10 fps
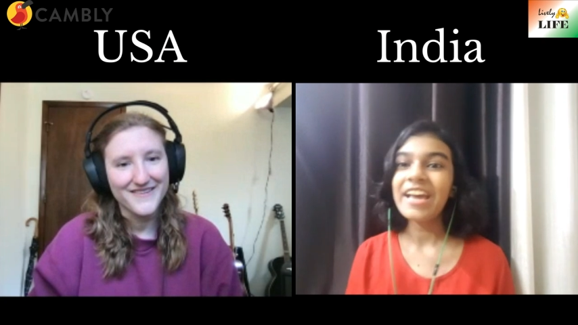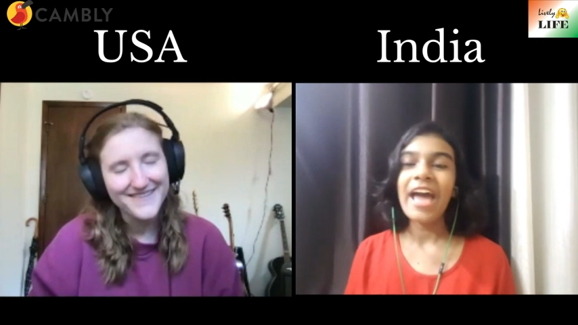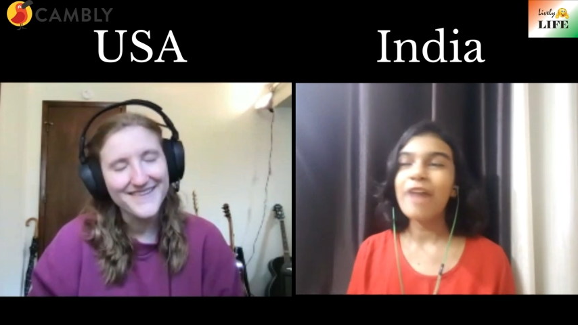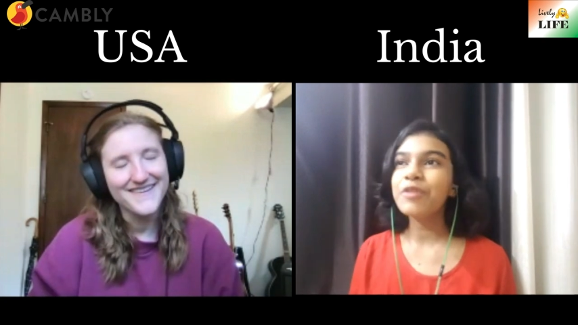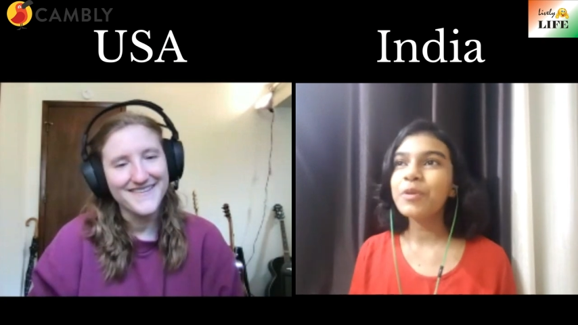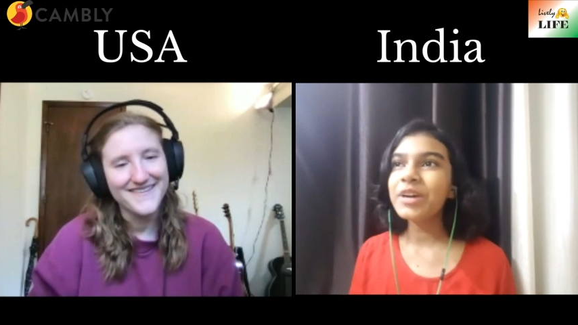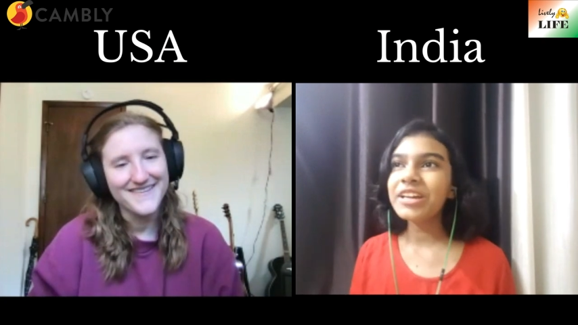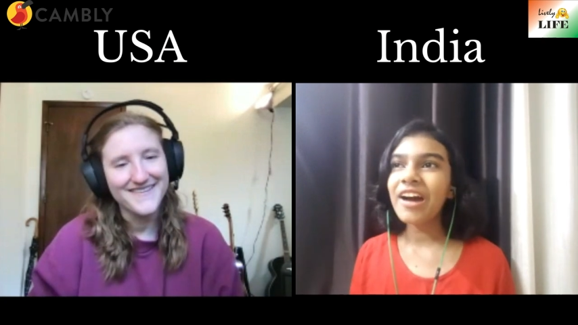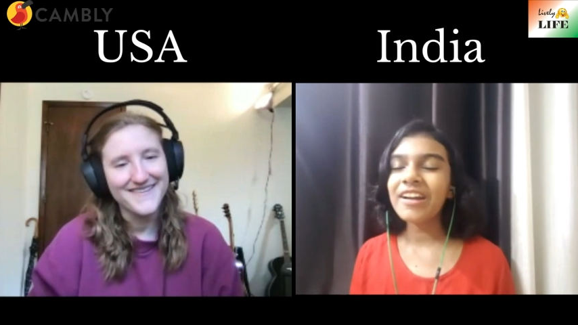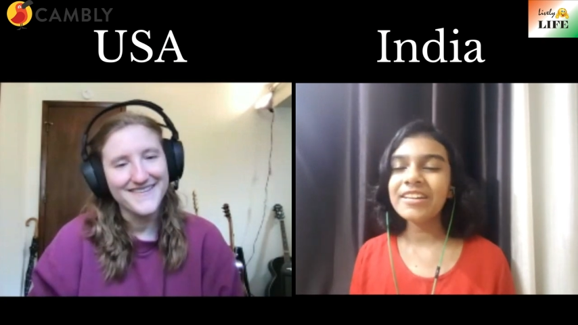Speaker 1: Everyone
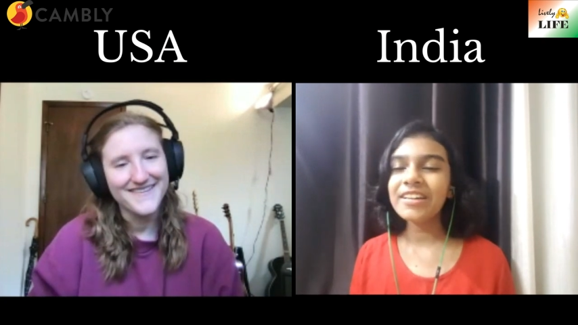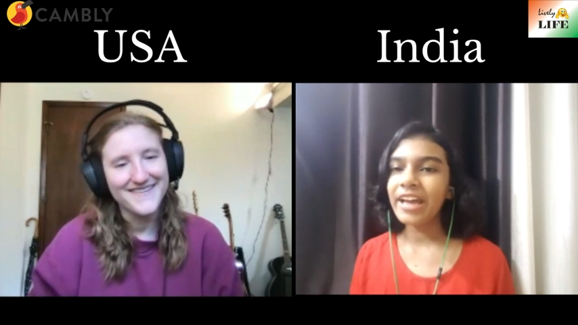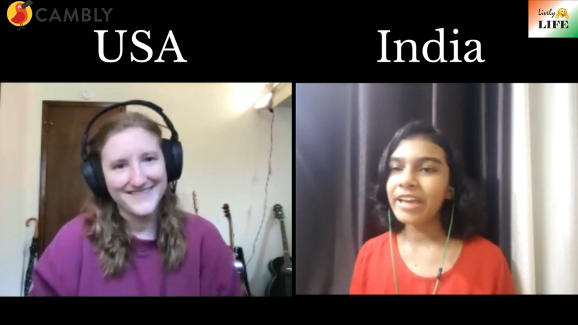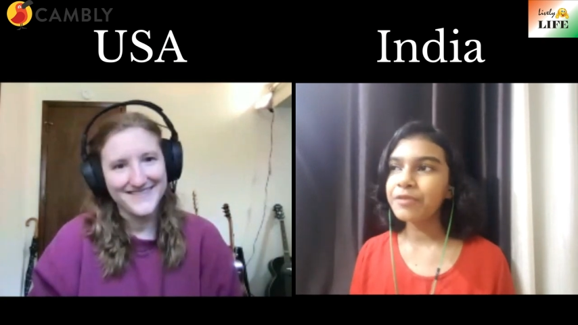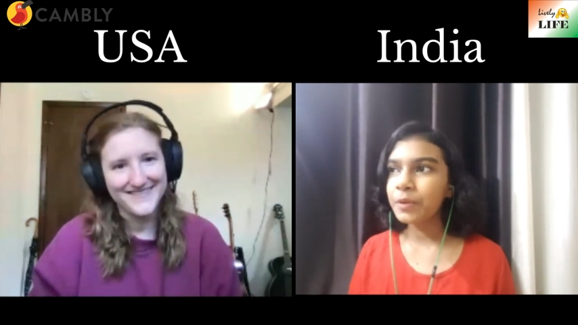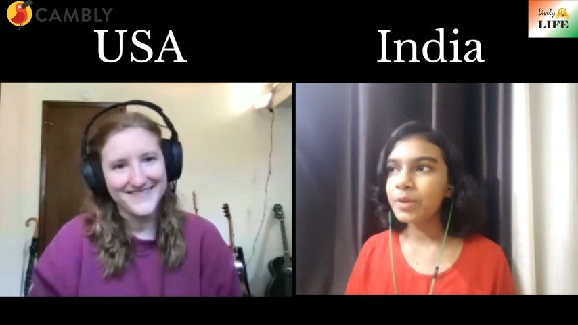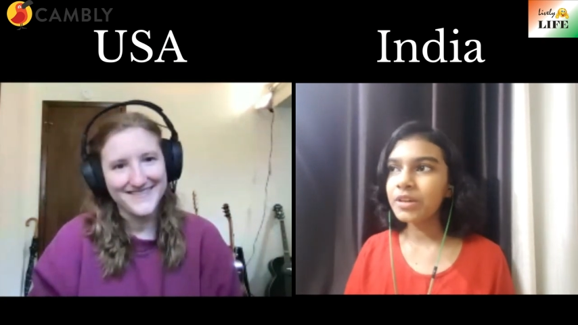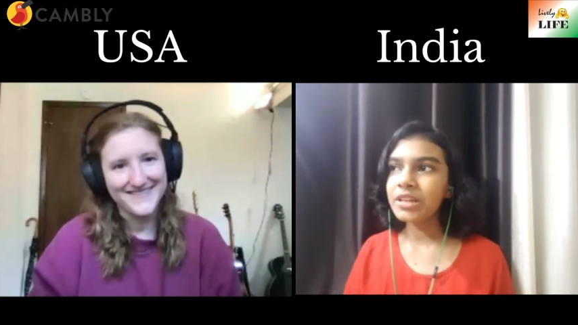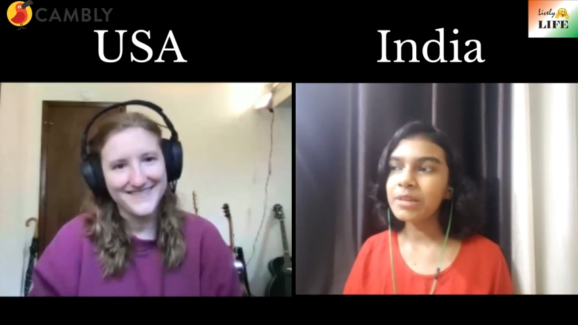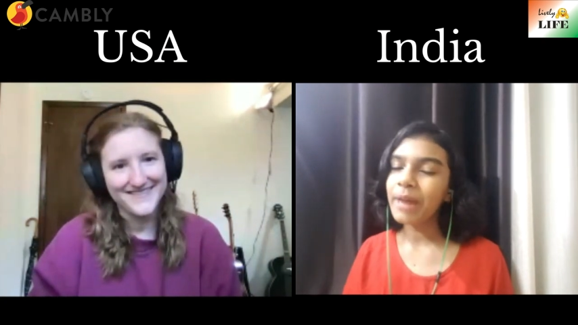mm-hmm. are everyone
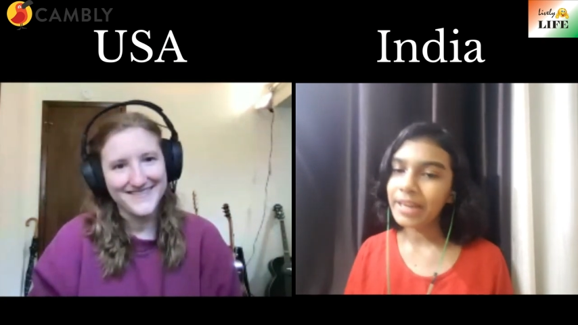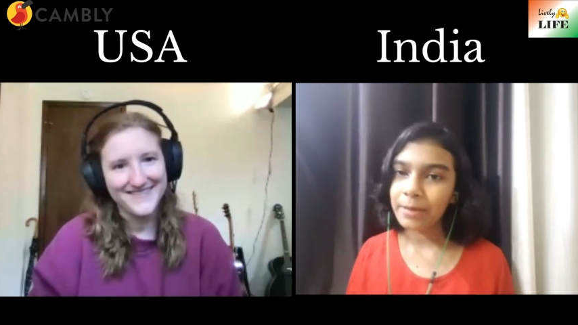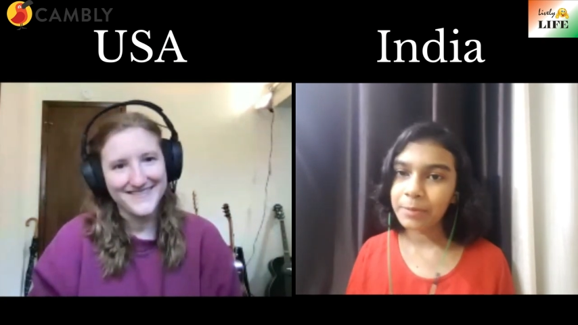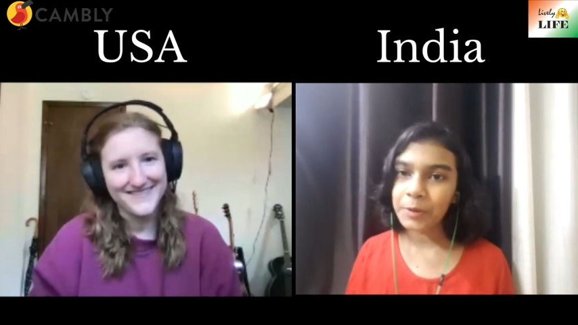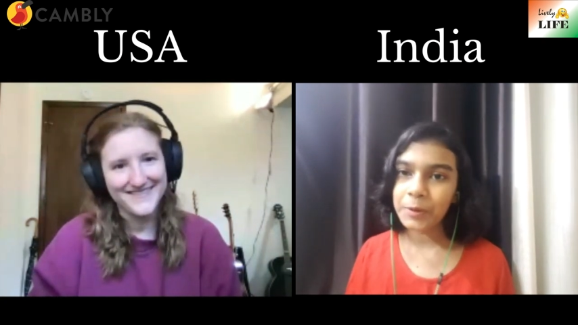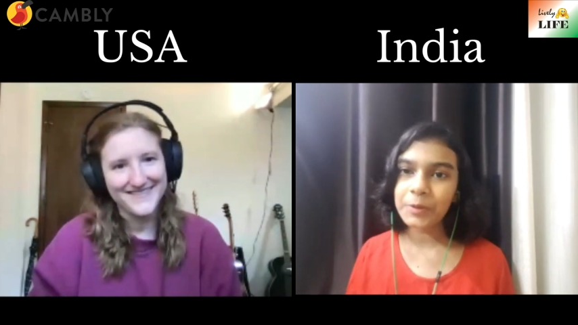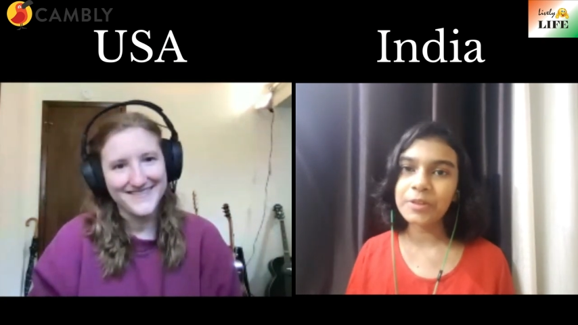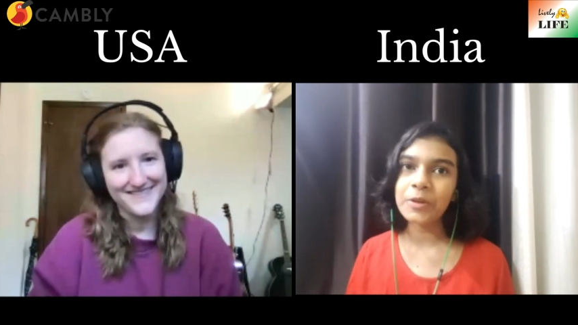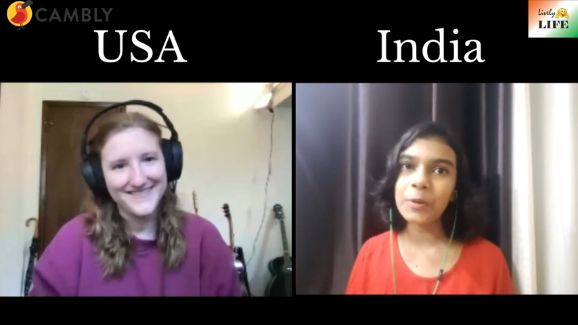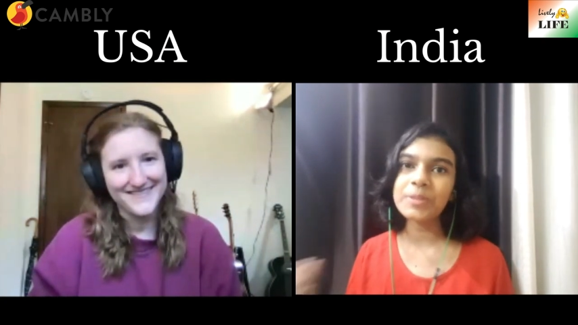in my neighborhood
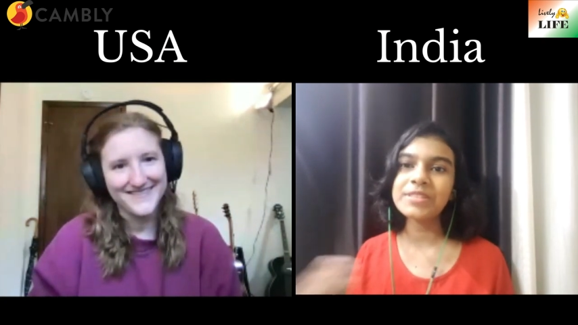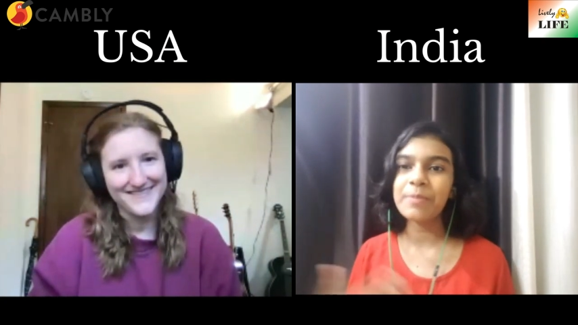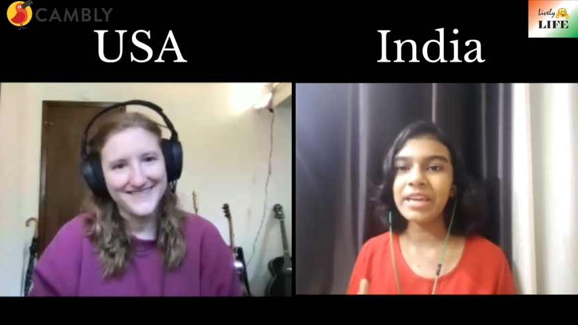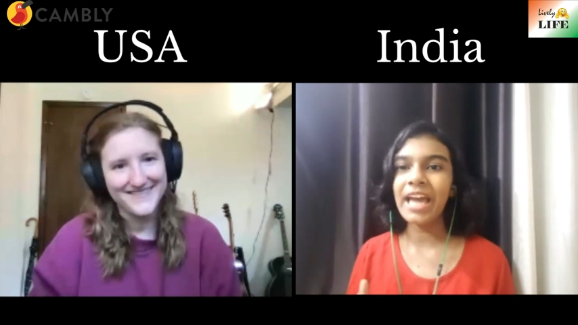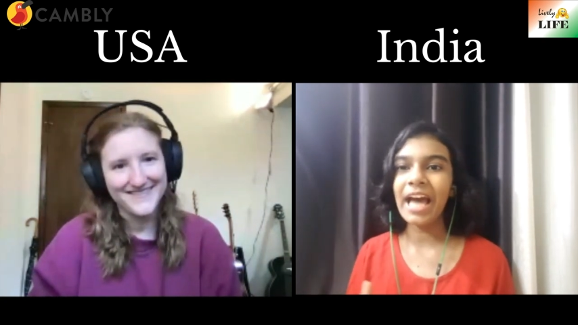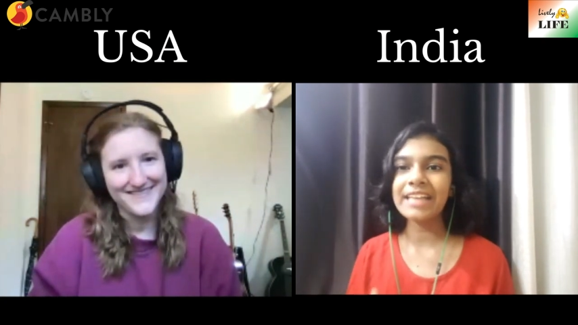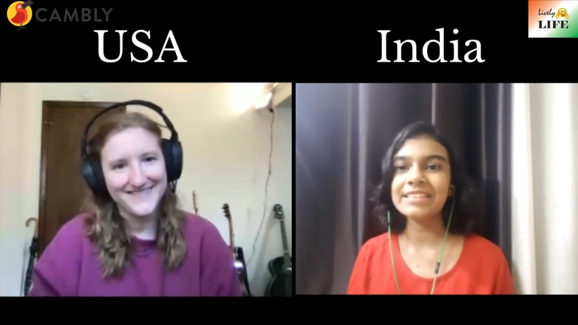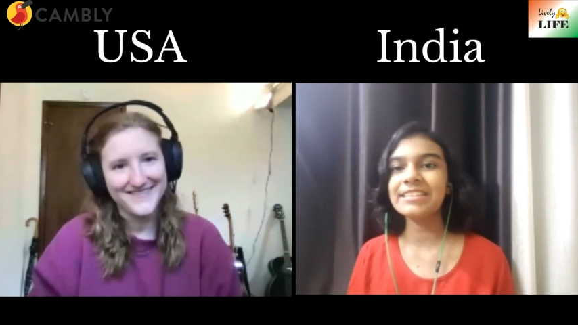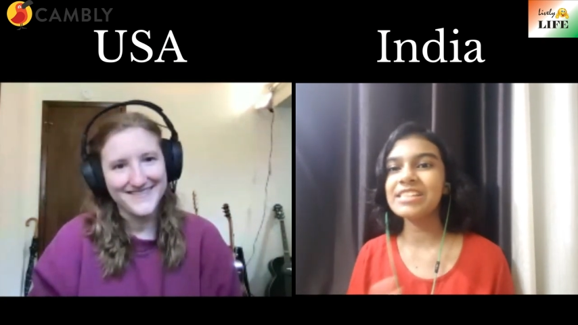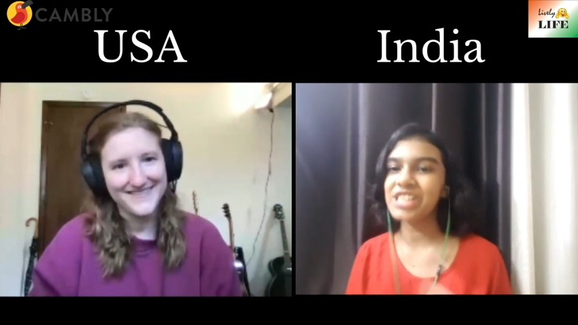knows me as
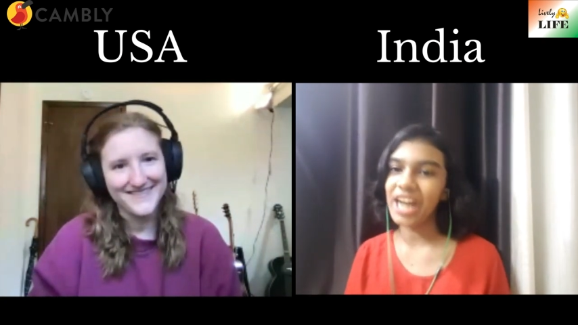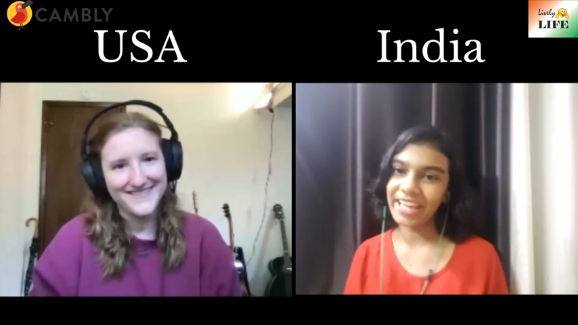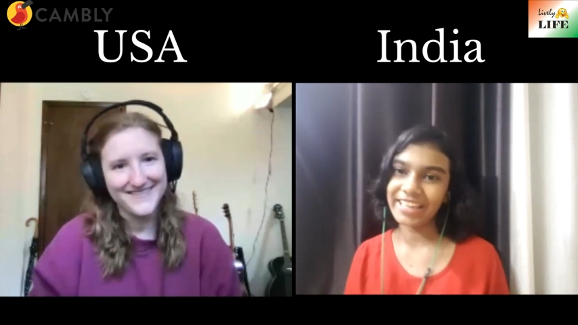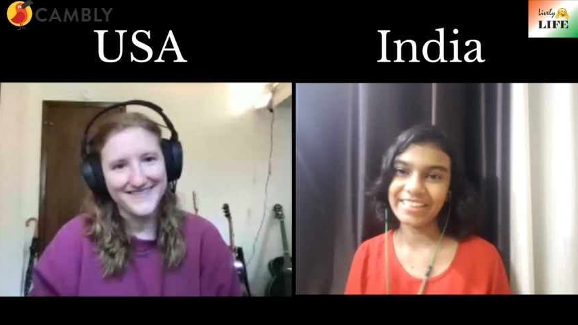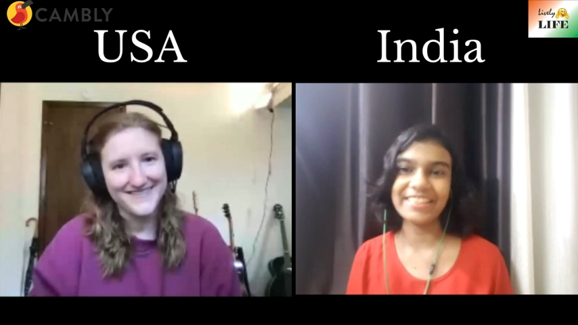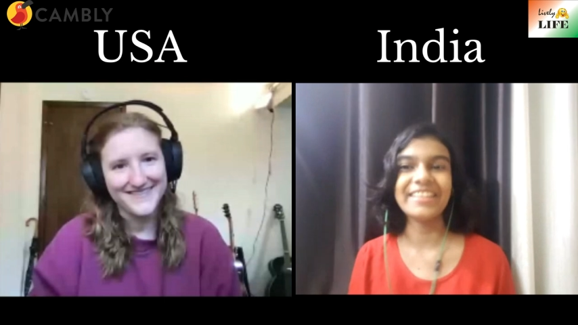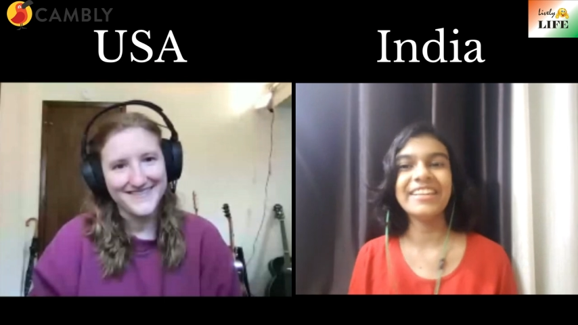the shy kid